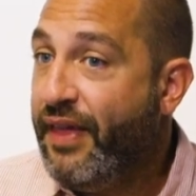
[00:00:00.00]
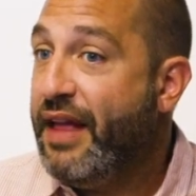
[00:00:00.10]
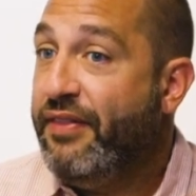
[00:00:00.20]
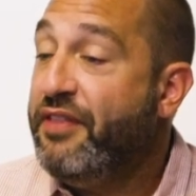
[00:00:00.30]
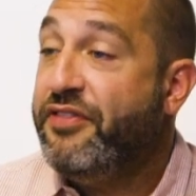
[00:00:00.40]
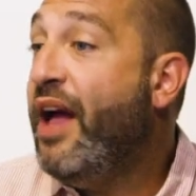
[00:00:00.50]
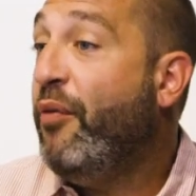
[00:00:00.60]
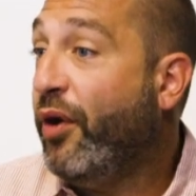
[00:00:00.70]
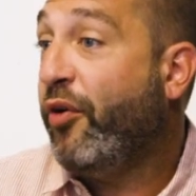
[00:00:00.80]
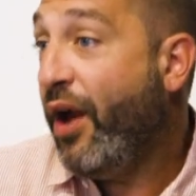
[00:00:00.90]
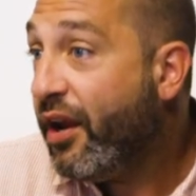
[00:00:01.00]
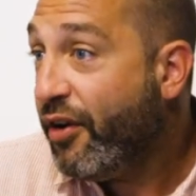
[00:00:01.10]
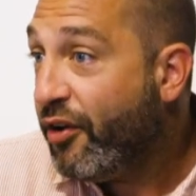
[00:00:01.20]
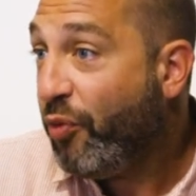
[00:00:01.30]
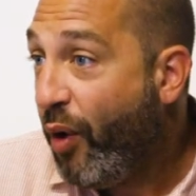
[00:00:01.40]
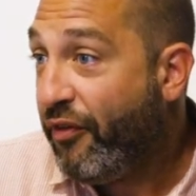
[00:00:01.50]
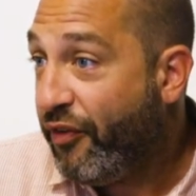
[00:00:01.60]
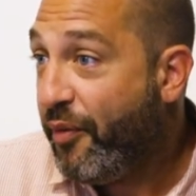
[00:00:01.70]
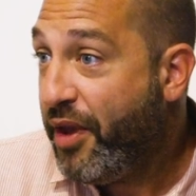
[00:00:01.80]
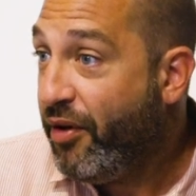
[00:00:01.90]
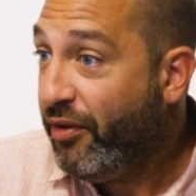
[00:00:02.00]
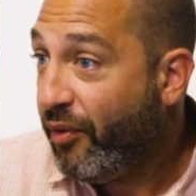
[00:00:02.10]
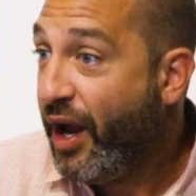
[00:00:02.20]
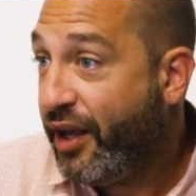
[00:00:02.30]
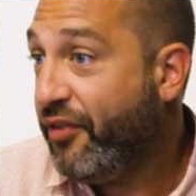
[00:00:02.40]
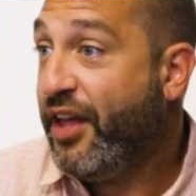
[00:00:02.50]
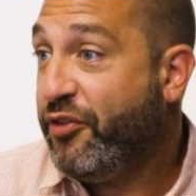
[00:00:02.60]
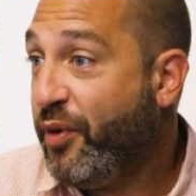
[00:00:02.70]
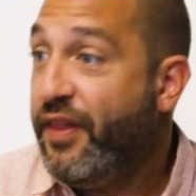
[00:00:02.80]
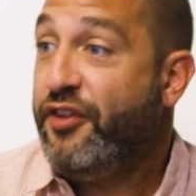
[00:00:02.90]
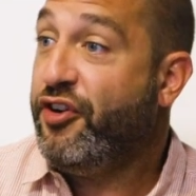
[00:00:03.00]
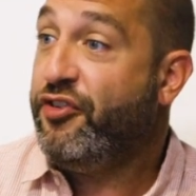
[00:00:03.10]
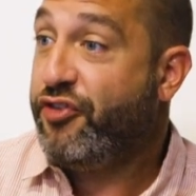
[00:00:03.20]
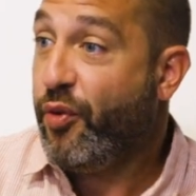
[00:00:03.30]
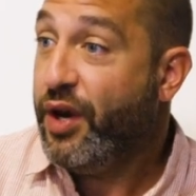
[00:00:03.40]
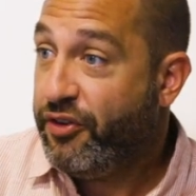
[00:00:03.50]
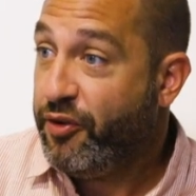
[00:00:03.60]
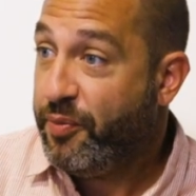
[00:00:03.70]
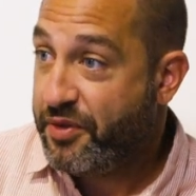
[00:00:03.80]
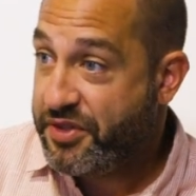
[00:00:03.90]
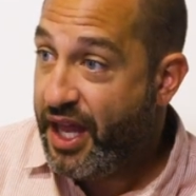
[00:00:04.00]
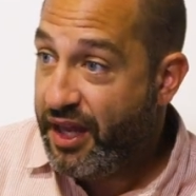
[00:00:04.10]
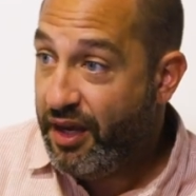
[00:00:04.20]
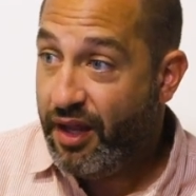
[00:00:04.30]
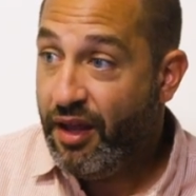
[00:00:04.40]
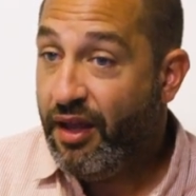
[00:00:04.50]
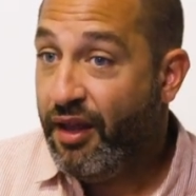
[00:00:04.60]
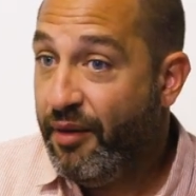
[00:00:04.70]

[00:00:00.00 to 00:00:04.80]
That, that's not what creditors want from you, right? Because right? that's why they charge twenty-two percent. Right.